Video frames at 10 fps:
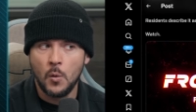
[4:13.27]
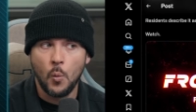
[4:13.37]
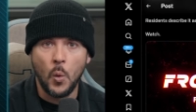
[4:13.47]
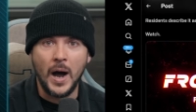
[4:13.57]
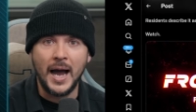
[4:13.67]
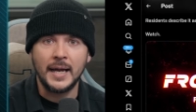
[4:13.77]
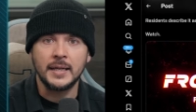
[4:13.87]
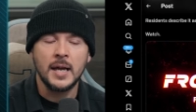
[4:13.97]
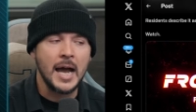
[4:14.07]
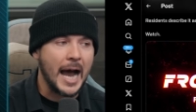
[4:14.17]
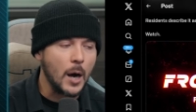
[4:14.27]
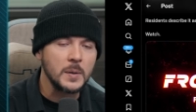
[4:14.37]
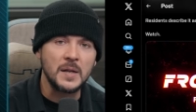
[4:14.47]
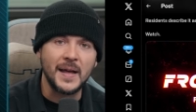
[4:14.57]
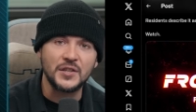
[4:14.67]
Why? How
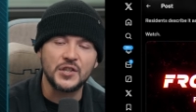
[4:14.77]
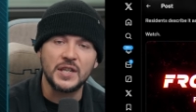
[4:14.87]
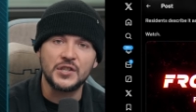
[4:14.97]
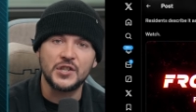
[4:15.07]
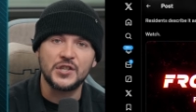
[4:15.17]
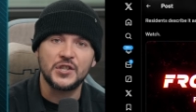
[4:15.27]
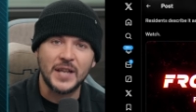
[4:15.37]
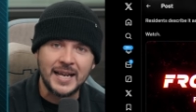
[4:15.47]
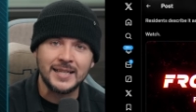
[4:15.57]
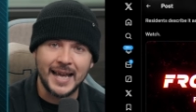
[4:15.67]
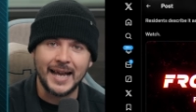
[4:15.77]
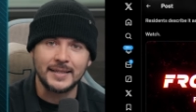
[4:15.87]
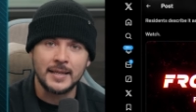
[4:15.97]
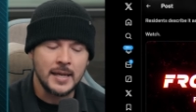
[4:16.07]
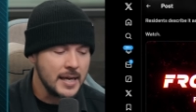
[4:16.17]
can that city sustain
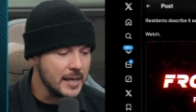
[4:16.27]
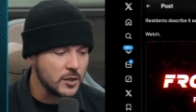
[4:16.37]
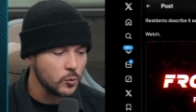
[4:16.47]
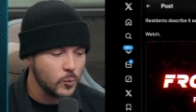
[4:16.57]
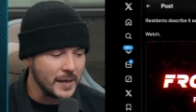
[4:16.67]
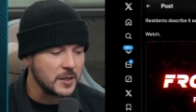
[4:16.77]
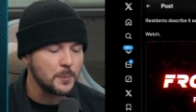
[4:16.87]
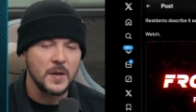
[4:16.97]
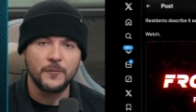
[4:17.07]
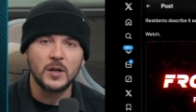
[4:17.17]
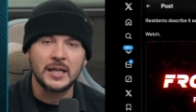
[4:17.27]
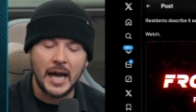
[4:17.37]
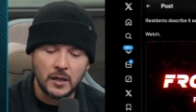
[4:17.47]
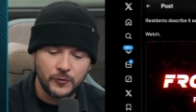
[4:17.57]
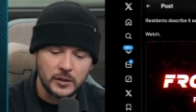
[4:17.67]
that? It's a recipe for
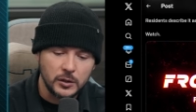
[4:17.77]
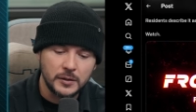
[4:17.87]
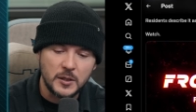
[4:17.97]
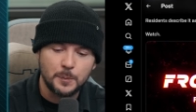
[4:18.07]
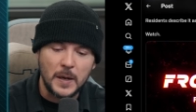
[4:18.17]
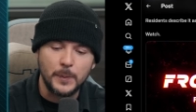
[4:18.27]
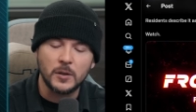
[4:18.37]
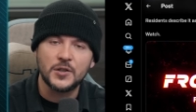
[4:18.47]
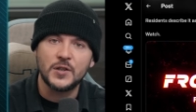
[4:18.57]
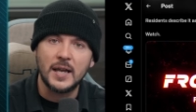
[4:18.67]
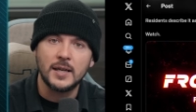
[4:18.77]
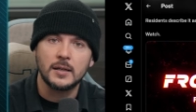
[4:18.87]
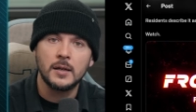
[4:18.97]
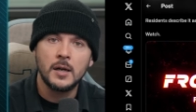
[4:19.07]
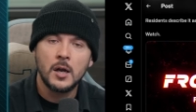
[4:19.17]
conflict. Look what these people are saying.